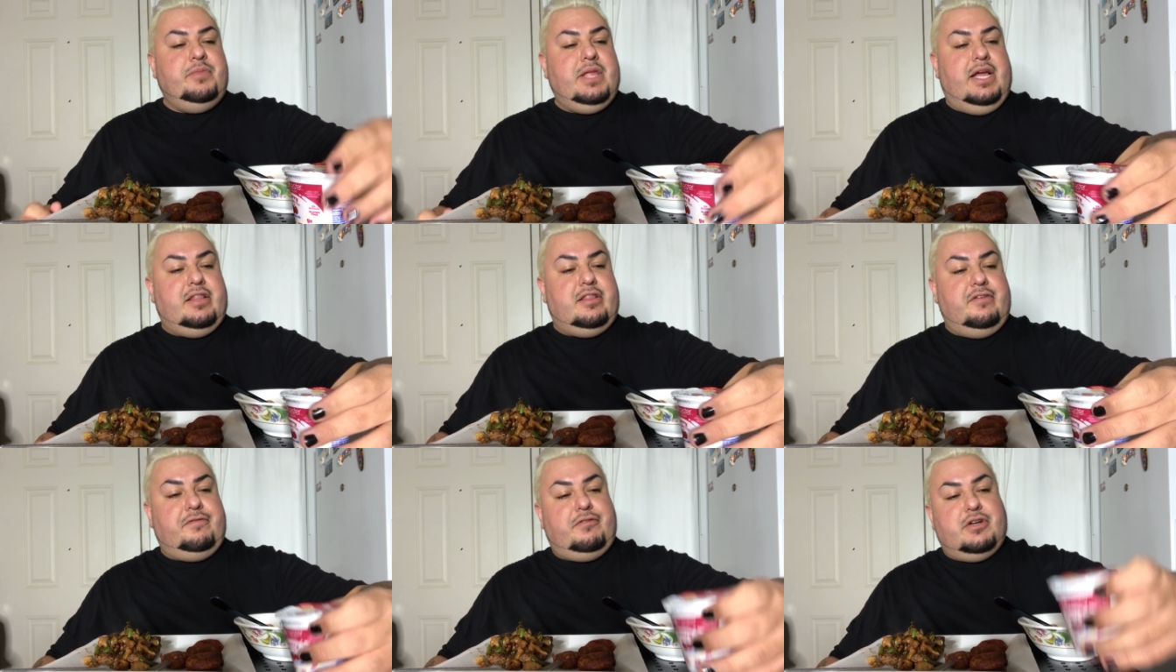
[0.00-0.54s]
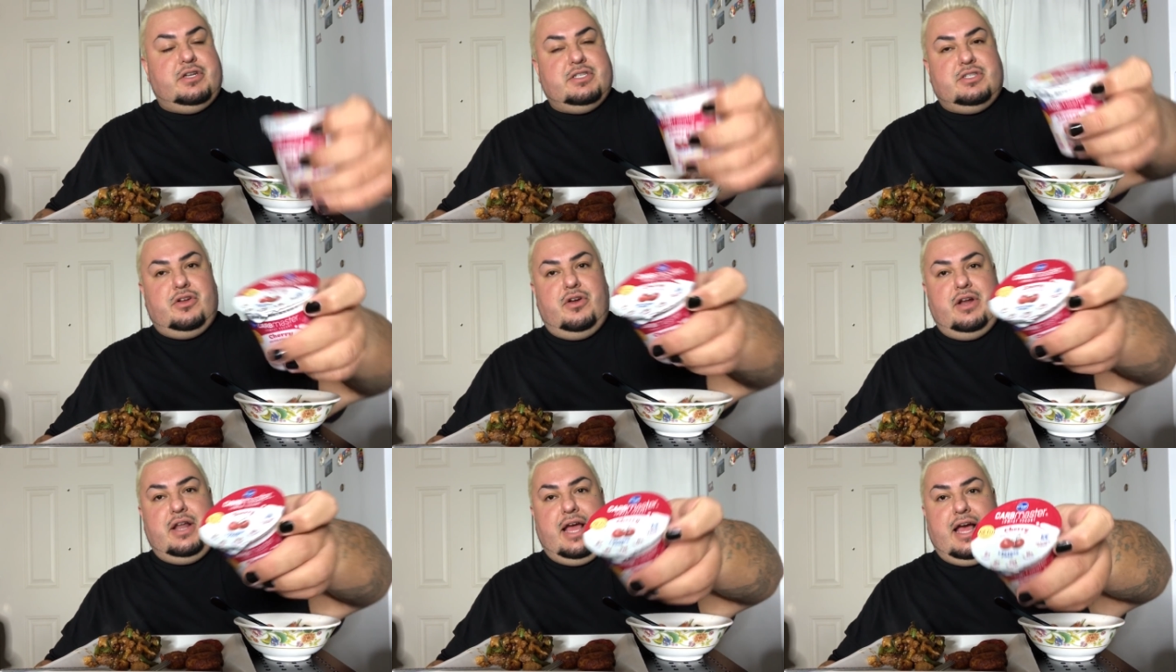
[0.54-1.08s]
And then for
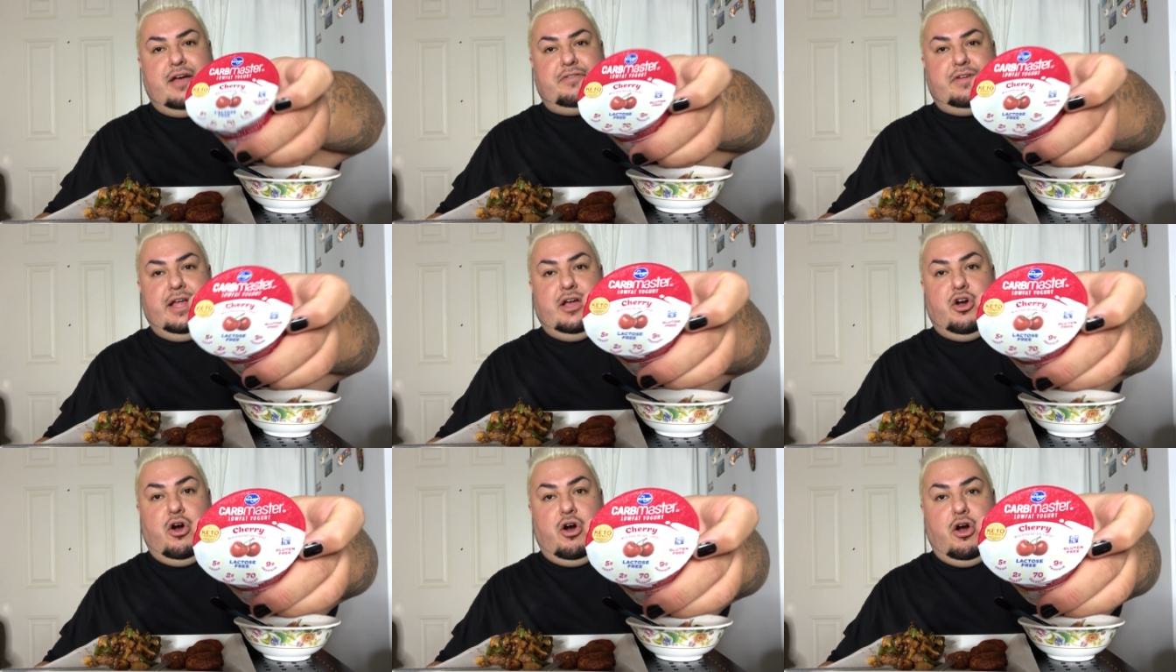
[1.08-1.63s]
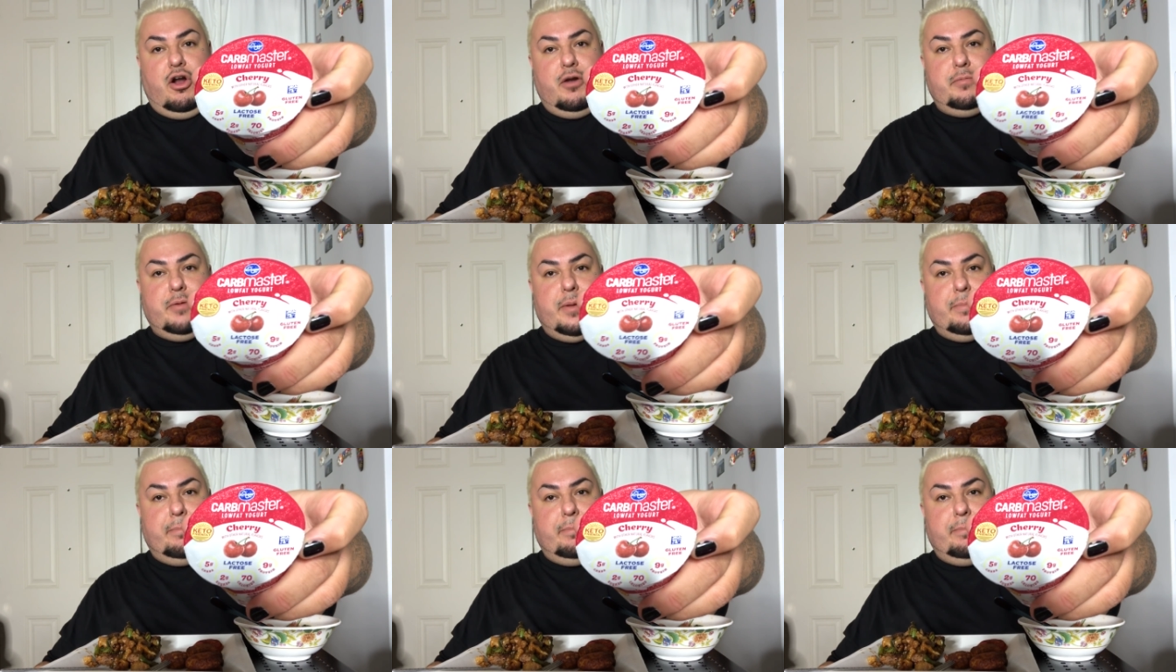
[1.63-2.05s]
dessert, I have a Carb